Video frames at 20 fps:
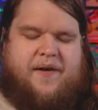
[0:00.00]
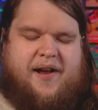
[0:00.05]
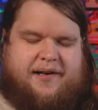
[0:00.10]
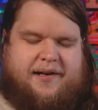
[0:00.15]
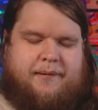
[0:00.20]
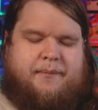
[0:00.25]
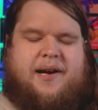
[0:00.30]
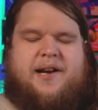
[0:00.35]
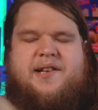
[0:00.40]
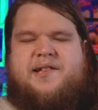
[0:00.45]
In
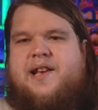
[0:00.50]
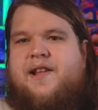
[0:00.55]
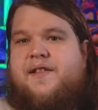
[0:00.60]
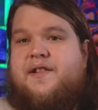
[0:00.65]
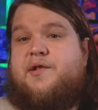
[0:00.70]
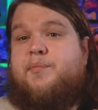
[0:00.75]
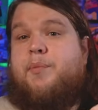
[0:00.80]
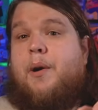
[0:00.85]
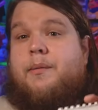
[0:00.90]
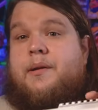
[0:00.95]
fact, I'm gonna
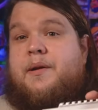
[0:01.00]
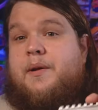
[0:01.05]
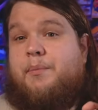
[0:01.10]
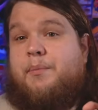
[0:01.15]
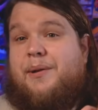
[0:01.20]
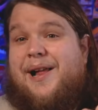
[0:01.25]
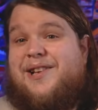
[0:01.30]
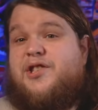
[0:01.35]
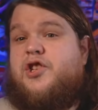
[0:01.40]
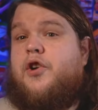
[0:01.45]
say this is probably
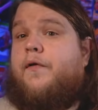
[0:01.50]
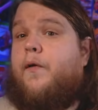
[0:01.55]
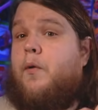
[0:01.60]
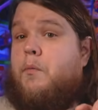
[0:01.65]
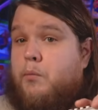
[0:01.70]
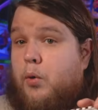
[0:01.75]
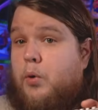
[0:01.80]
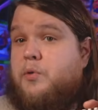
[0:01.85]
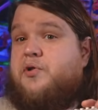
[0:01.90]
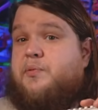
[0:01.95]
the blaster
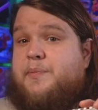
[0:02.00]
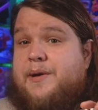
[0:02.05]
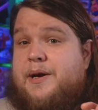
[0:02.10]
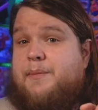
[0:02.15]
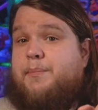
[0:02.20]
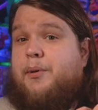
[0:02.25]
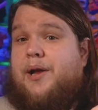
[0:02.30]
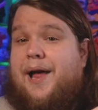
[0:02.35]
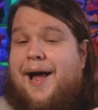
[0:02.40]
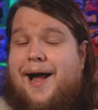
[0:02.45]
for most
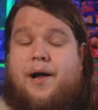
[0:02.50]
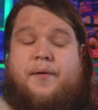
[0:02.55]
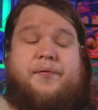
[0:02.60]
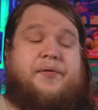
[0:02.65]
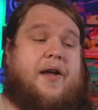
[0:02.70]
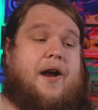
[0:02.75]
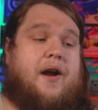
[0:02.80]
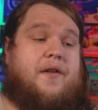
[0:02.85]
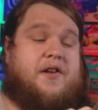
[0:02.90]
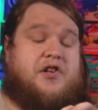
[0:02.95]
people
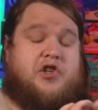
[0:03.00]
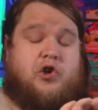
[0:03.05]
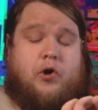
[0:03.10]
out there.